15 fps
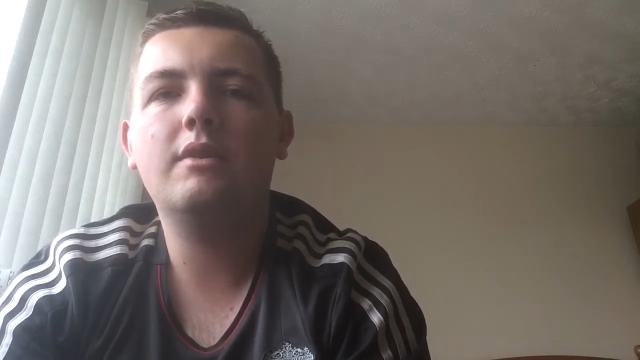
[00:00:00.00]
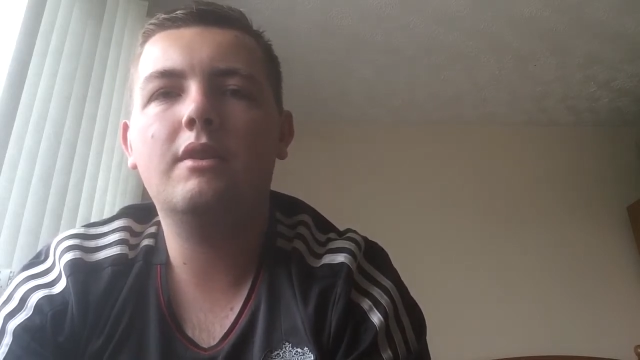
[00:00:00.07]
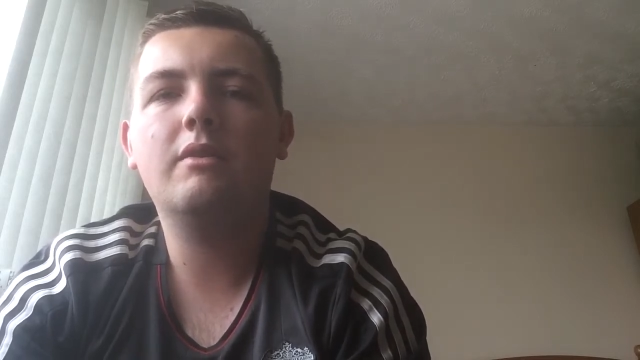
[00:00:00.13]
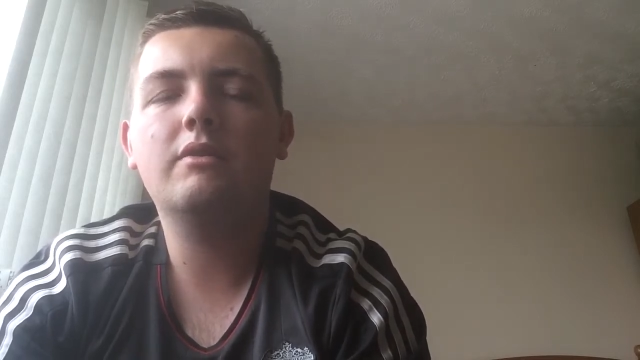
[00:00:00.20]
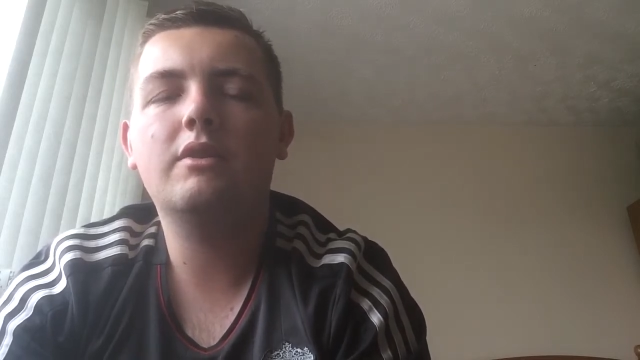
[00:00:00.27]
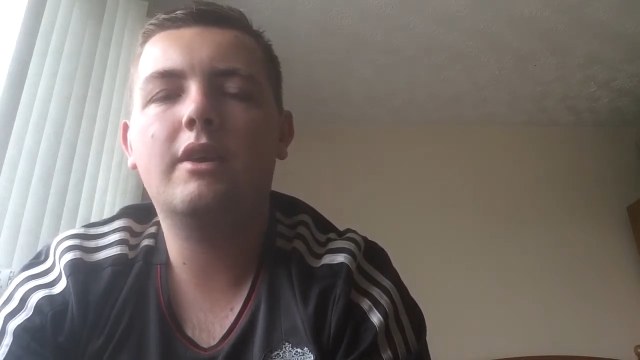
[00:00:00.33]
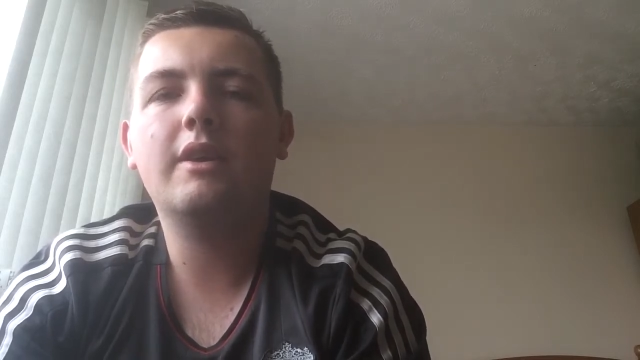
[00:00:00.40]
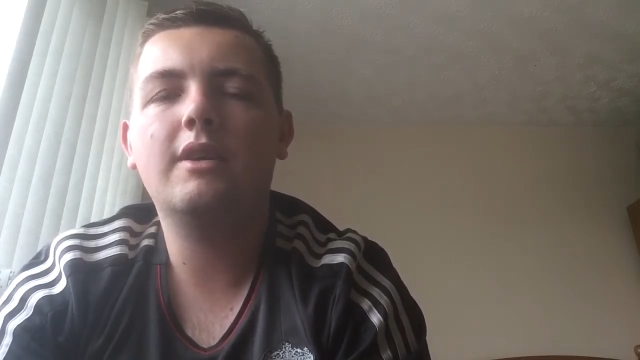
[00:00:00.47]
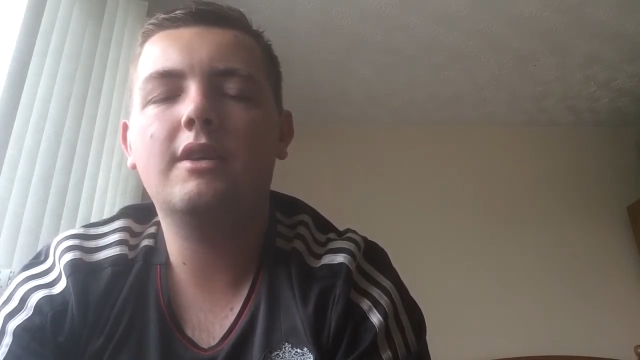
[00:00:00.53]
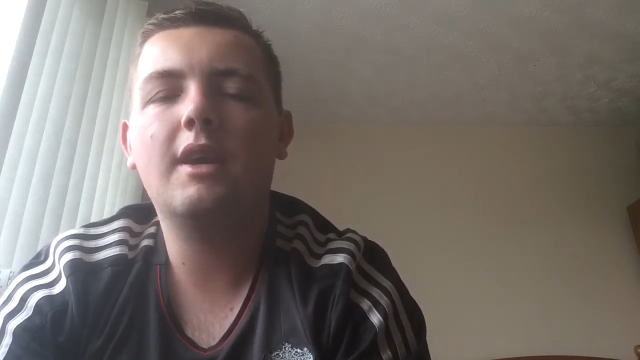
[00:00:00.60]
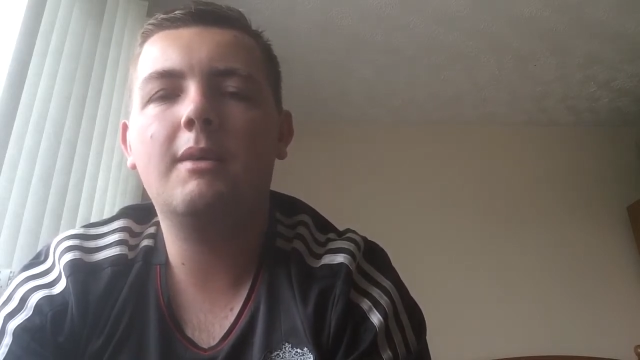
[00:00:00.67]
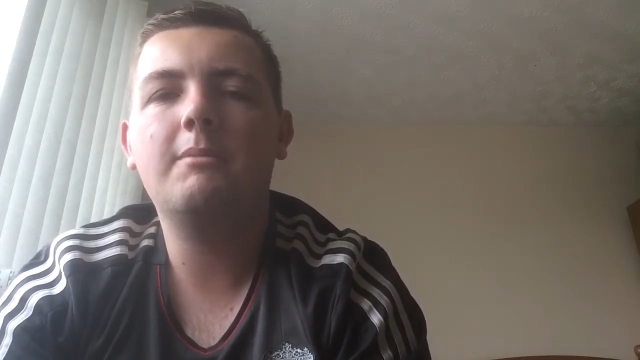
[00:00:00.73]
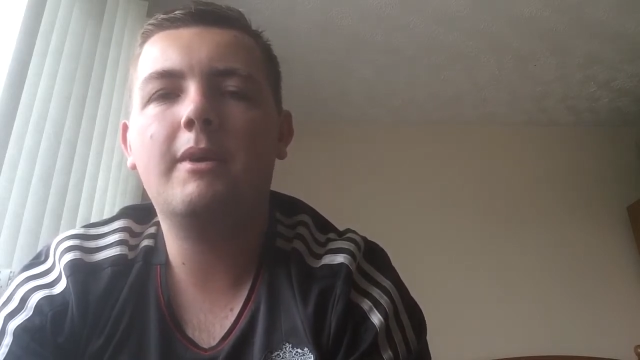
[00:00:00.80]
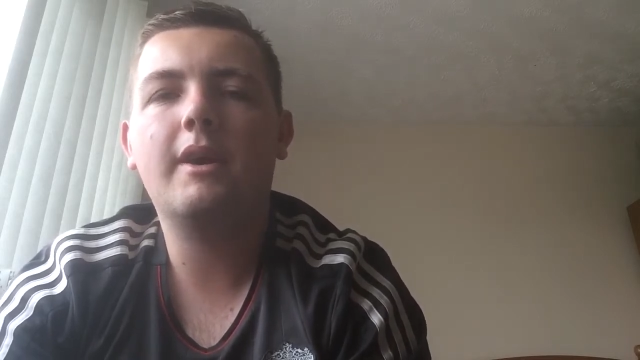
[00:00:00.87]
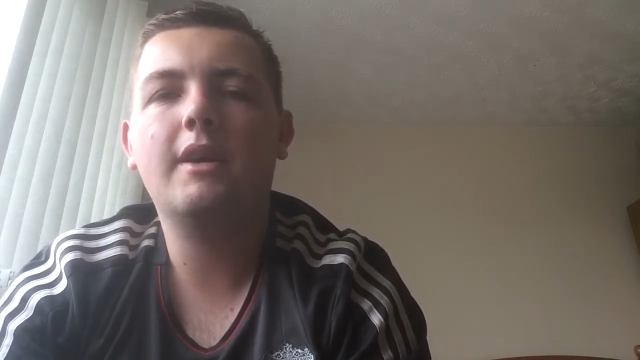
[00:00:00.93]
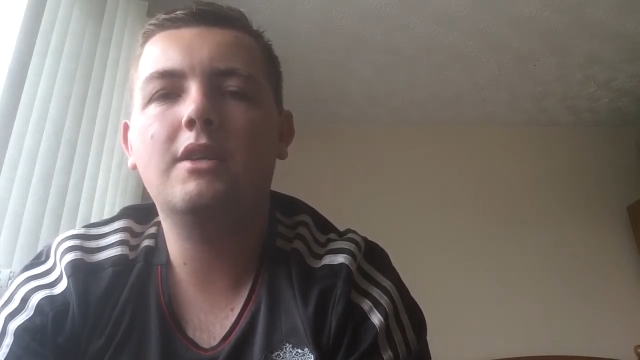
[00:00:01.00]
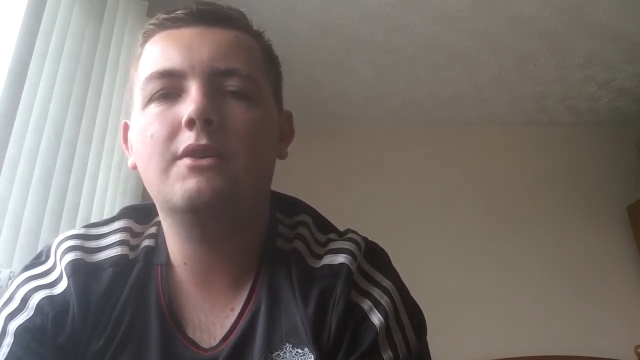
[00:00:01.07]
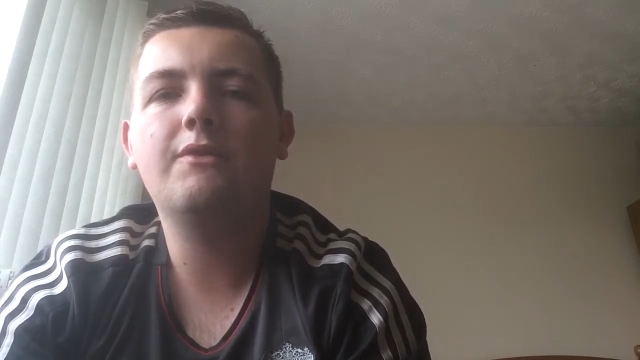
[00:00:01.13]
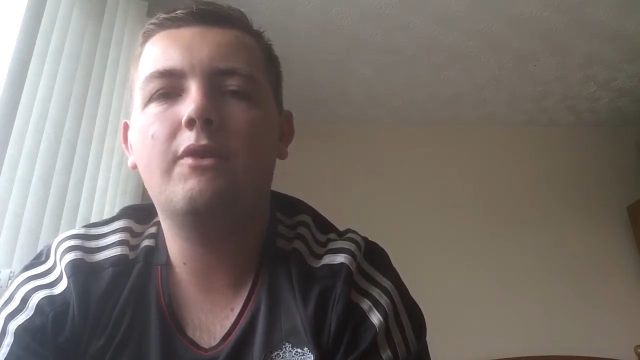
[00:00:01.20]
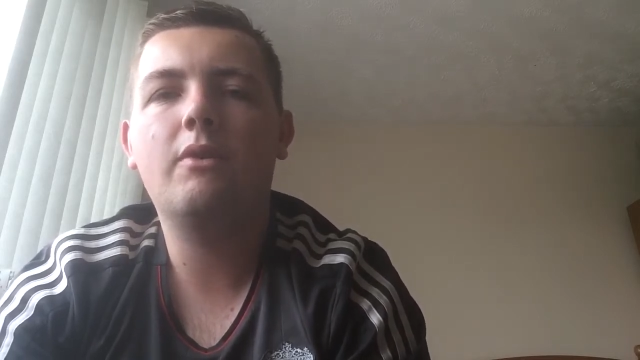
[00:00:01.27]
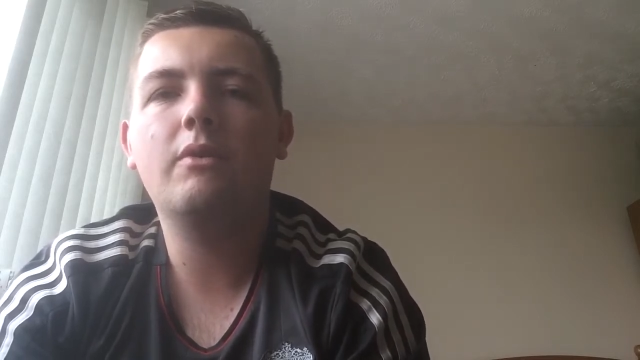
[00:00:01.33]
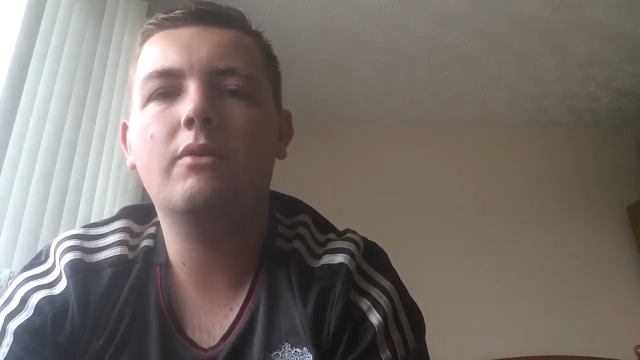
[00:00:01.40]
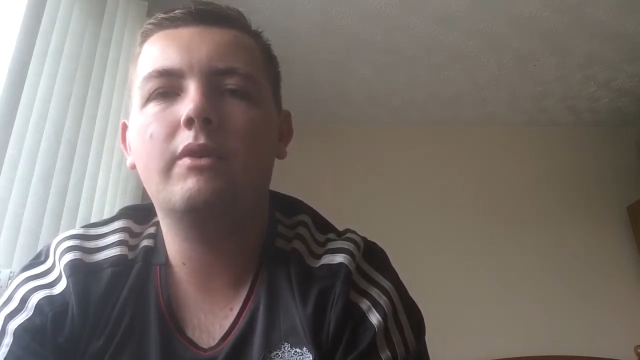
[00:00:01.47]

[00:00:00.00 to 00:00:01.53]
looks like he's getting back into form.